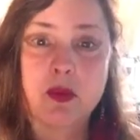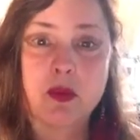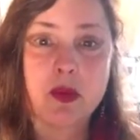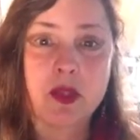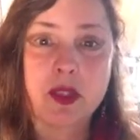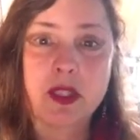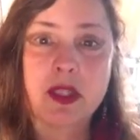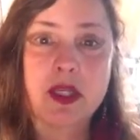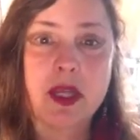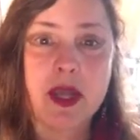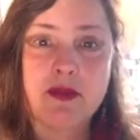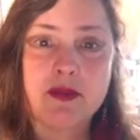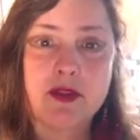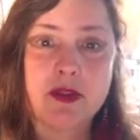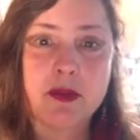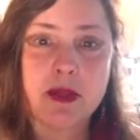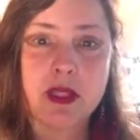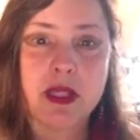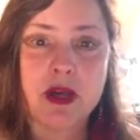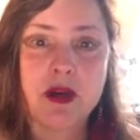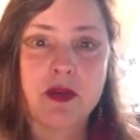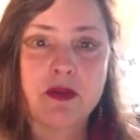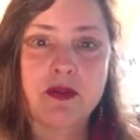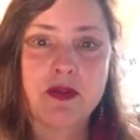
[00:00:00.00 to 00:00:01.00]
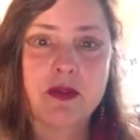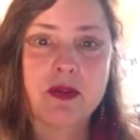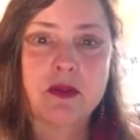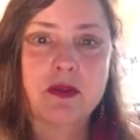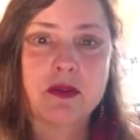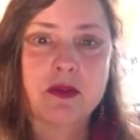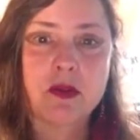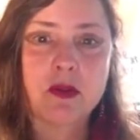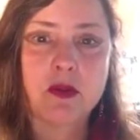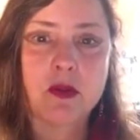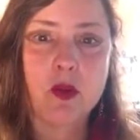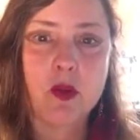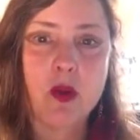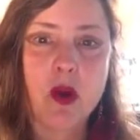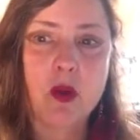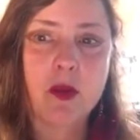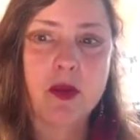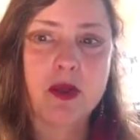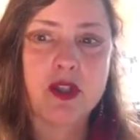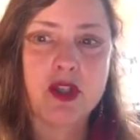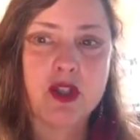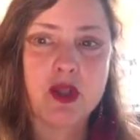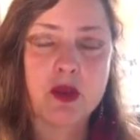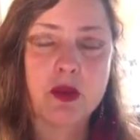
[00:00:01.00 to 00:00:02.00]
really have to be careful
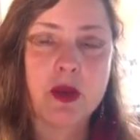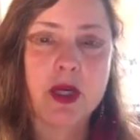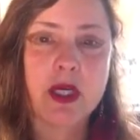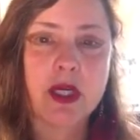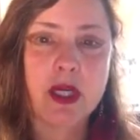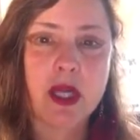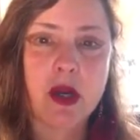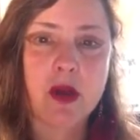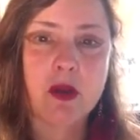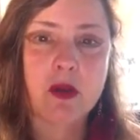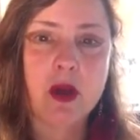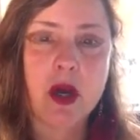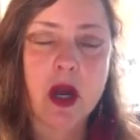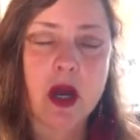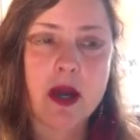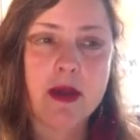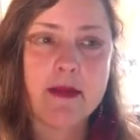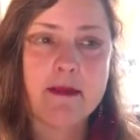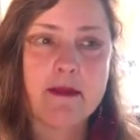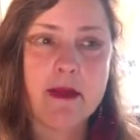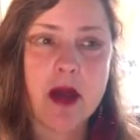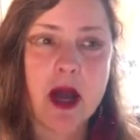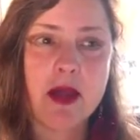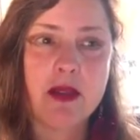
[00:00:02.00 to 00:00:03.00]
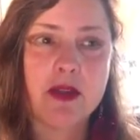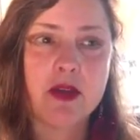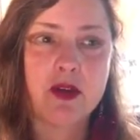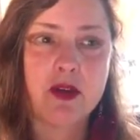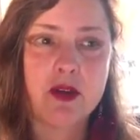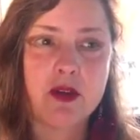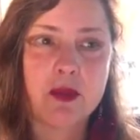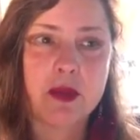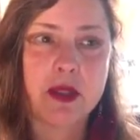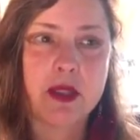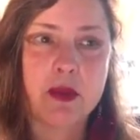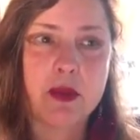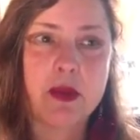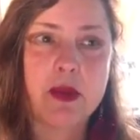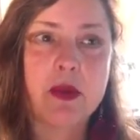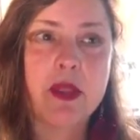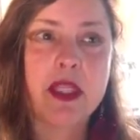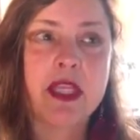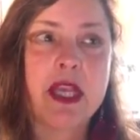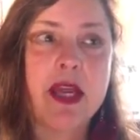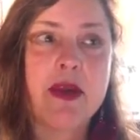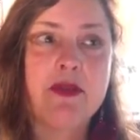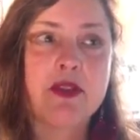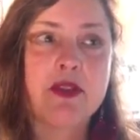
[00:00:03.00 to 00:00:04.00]
what we do right now on the earth plane. We
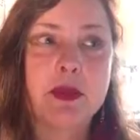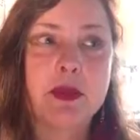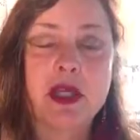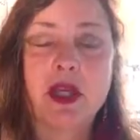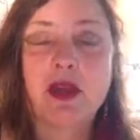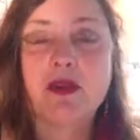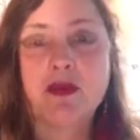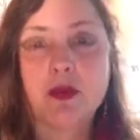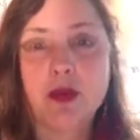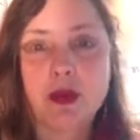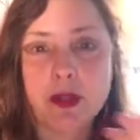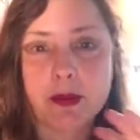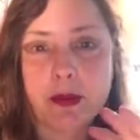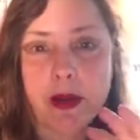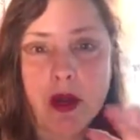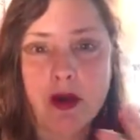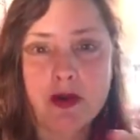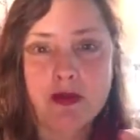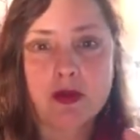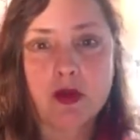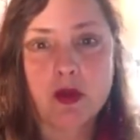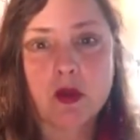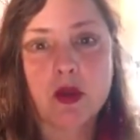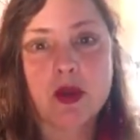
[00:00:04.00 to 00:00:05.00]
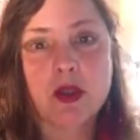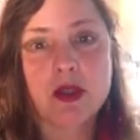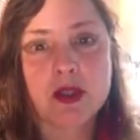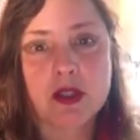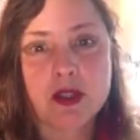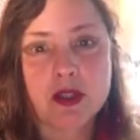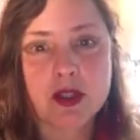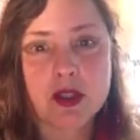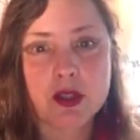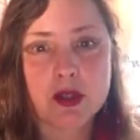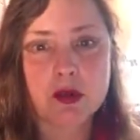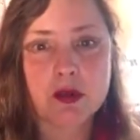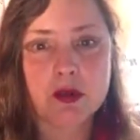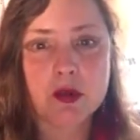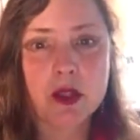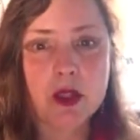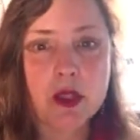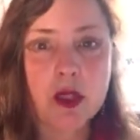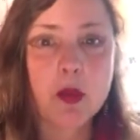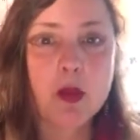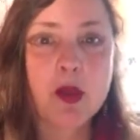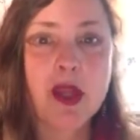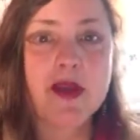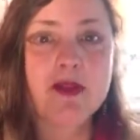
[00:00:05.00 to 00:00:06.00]
really be careful with the power of our words too.
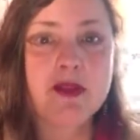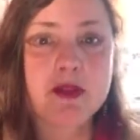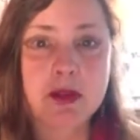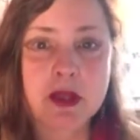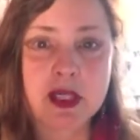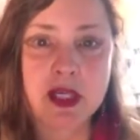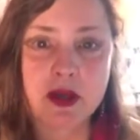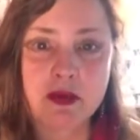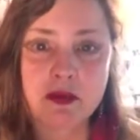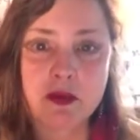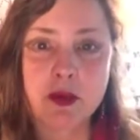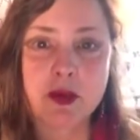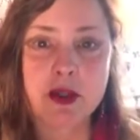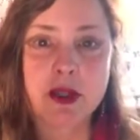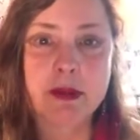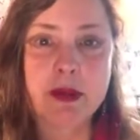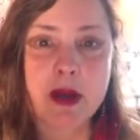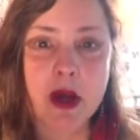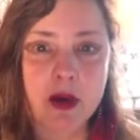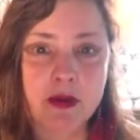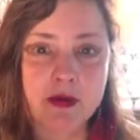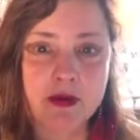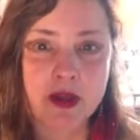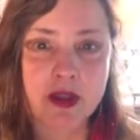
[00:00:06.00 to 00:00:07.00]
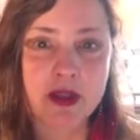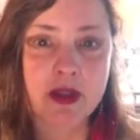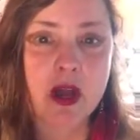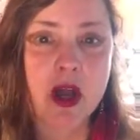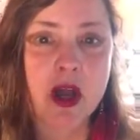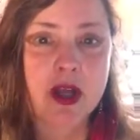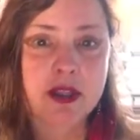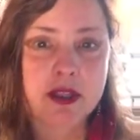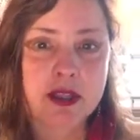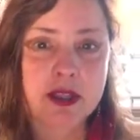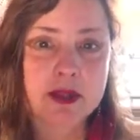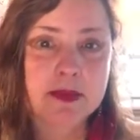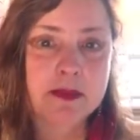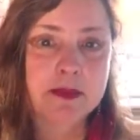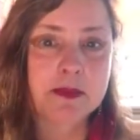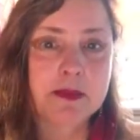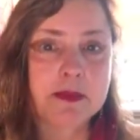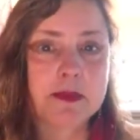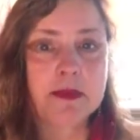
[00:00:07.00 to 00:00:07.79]
We have to be careful with the power of our thoughts.